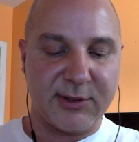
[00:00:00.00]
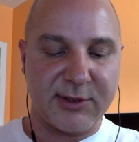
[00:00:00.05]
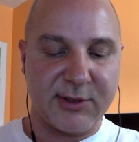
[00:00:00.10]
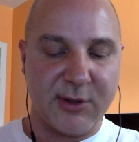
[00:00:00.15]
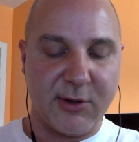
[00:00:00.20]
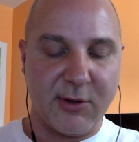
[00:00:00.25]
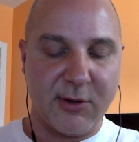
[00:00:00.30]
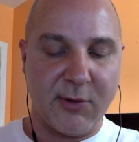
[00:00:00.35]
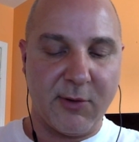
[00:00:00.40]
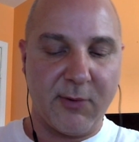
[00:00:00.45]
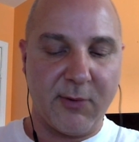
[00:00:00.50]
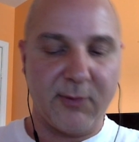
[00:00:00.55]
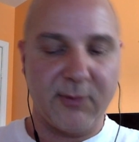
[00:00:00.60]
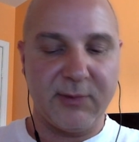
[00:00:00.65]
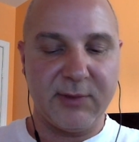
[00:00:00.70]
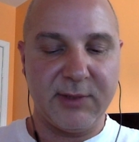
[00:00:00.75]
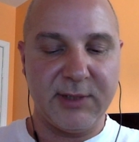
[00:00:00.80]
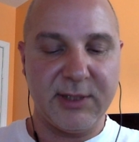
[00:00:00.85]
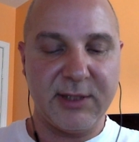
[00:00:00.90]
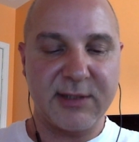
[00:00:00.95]
So
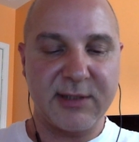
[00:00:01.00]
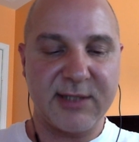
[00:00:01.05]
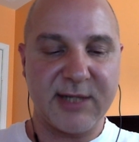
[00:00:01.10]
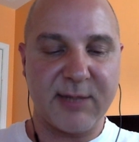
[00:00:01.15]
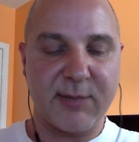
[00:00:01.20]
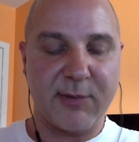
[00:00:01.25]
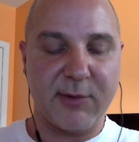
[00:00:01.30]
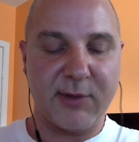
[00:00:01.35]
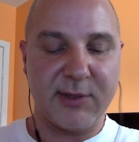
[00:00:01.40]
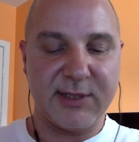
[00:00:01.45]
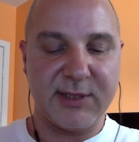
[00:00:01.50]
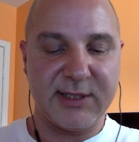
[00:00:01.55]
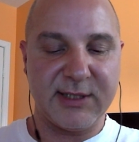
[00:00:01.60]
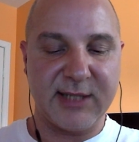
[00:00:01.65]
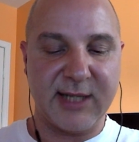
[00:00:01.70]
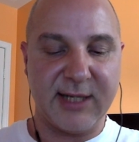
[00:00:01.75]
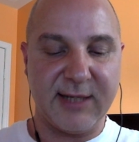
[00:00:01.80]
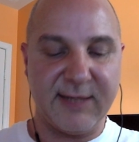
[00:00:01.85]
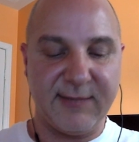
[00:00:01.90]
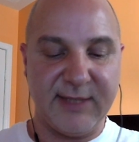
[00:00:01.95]
nearest airports is
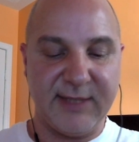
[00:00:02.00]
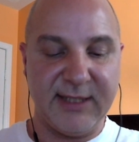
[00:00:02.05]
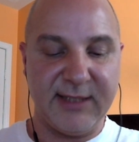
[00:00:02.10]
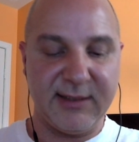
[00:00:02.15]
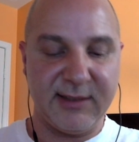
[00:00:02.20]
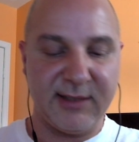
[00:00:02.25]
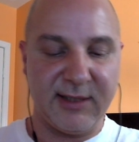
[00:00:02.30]
kind of neat.